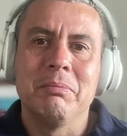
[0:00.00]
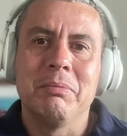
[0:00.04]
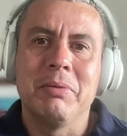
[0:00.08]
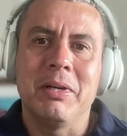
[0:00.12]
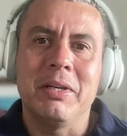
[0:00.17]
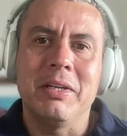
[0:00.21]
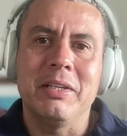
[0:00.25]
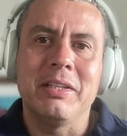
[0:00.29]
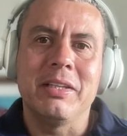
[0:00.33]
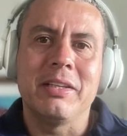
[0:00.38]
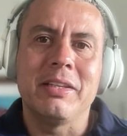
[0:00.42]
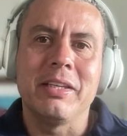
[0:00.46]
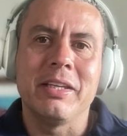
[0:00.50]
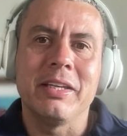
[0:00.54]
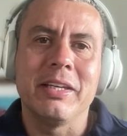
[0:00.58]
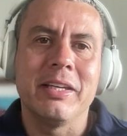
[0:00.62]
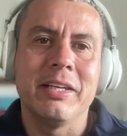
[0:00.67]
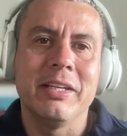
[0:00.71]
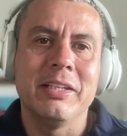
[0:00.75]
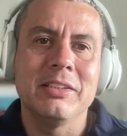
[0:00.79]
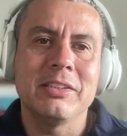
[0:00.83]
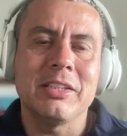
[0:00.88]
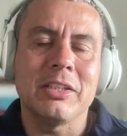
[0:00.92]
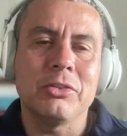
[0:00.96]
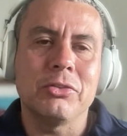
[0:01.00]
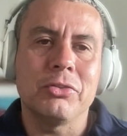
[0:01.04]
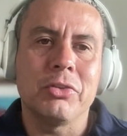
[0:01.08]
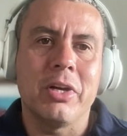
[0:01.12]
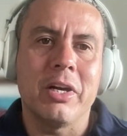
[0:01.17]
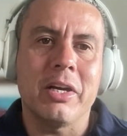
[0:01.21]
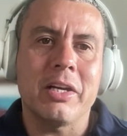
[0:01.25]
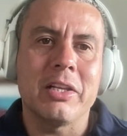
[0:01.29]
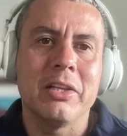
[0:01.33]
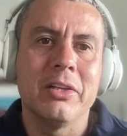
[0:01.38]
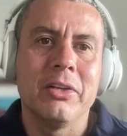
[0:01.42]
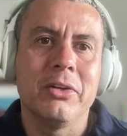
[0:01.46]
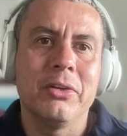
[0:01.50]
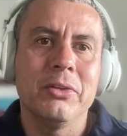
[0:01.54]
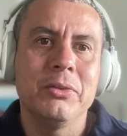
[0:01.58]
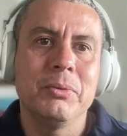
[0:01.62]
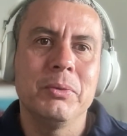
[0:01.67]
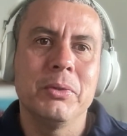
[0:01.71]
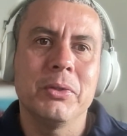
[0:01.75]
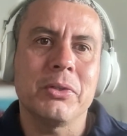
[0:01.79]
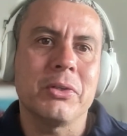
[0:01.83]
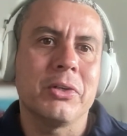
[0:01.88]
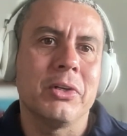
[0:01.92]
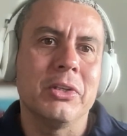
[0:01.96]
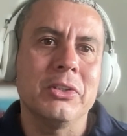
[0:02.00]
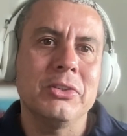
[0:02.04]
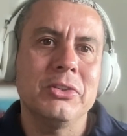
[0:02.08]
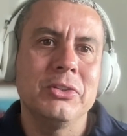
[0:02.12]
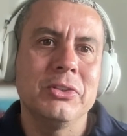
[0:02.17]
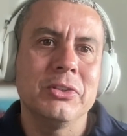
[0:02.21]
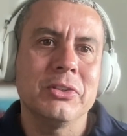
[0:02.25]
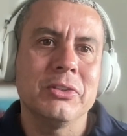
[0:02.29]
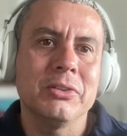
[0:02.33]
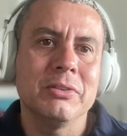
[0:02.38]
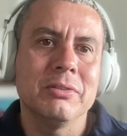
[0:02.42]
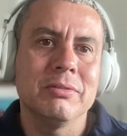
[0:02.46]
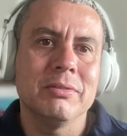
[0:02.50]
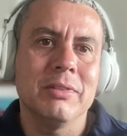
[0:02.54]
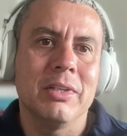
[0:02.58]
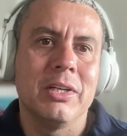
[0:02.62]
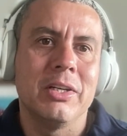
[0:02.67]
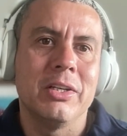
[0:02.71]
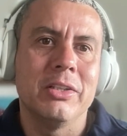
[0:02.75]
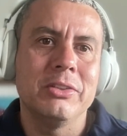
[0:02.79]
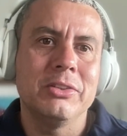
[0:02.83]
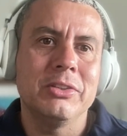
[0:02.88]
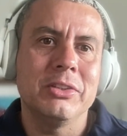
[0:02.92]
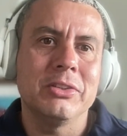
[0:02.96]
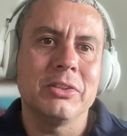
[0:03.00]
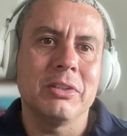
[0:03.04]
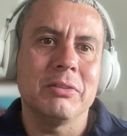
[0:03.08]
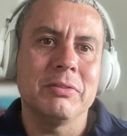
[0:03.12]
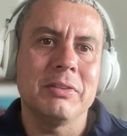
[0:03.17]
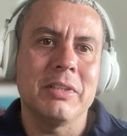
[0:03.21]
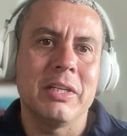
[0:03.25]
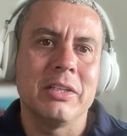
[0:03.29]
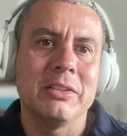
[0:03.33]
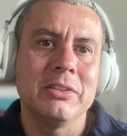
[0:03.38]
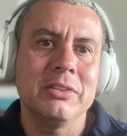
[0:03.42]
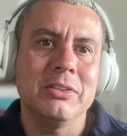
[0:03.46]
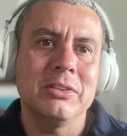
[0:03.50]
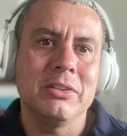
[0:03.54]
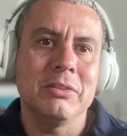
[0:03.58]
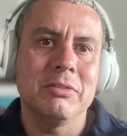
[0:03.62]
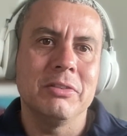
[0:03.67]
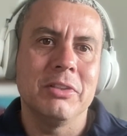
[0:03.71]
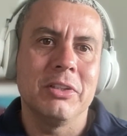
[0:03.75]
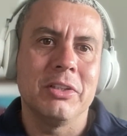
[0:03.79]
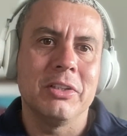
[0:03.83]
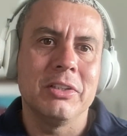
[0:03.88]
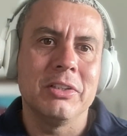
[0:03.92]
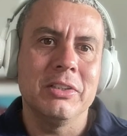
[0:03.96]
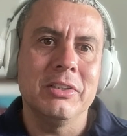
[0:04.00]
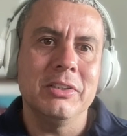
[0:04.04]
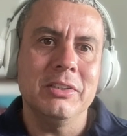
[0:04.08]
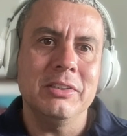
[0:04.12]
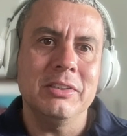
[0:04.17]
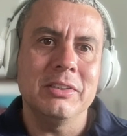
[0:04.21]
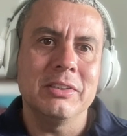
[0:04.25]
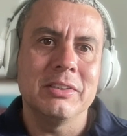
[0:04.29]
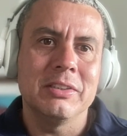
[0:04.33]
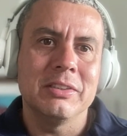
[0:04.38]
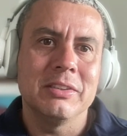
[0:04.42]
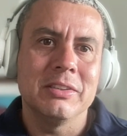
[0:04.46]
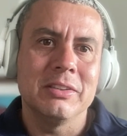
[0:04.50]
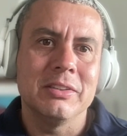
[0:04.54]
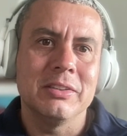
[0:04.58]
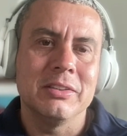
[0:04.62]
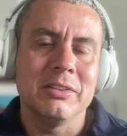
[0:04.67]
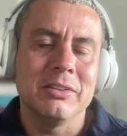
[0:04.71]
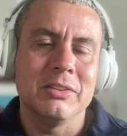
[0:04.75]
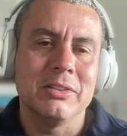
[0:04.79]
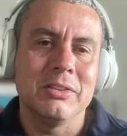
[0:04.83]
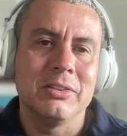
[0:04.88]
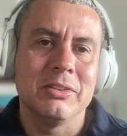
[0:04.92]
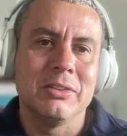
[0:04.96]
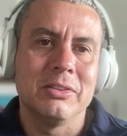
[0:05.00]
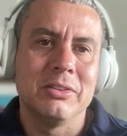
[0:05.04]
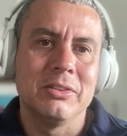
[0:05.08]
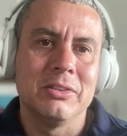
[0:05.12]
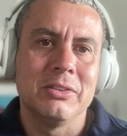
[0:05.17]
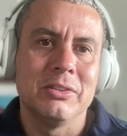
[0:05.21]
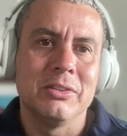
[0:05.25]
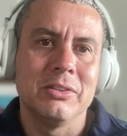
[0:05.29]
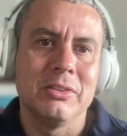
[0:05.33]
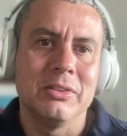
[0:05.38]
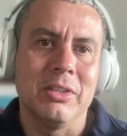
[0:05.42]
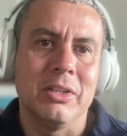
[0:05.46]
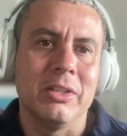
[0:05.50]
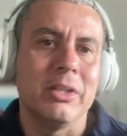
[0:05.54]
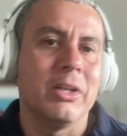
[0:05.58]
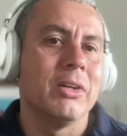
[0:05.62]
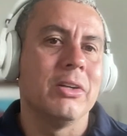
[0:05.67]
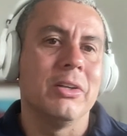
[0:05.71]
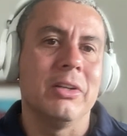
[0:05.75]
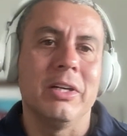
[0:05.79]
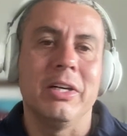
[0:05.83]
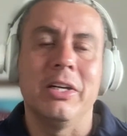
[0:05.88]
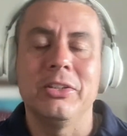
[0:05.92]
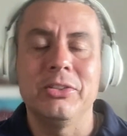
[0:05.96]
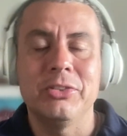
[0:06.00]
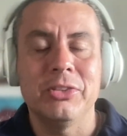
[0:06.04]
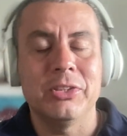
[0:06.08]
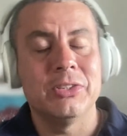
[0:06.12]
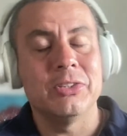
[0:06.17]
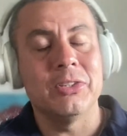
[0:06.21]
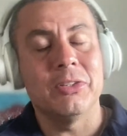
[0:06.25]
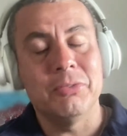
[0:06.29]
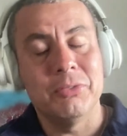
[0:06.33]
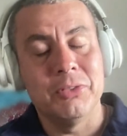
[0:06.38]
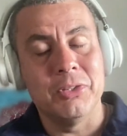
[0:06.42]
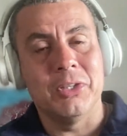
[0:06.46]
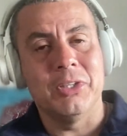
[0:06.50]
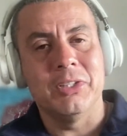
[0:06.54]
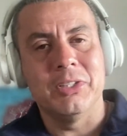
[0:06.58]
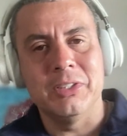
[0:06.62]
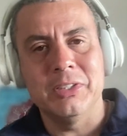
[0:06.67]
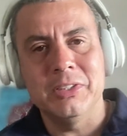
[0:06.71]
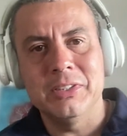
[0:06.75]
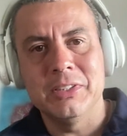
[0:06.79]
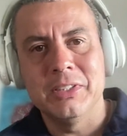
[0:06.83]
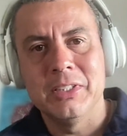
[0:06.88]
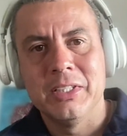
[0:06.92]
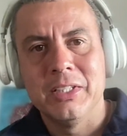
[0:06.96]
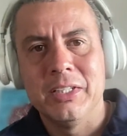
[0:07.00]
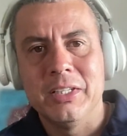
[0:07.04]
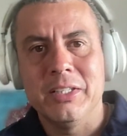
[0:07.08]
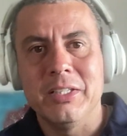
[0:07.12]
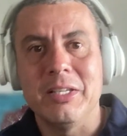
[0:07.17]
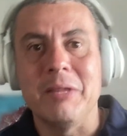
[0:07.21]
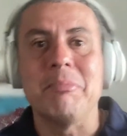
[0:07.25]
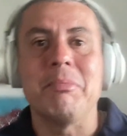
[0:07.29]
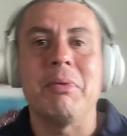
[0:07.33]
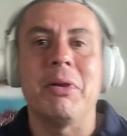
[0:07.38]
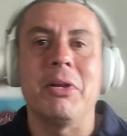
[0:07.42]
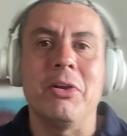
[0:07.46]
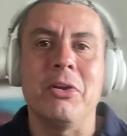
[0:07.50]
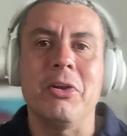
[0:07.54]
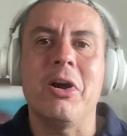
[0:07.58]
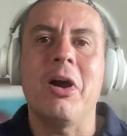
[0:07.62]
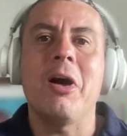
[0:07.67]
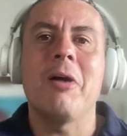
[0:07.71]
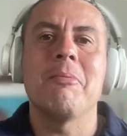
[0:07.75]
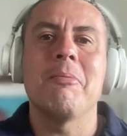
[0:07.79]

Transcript: but the thing is, a truckload will cost you hundreds of thousands of dollars. No, hundreds of dollars, depending on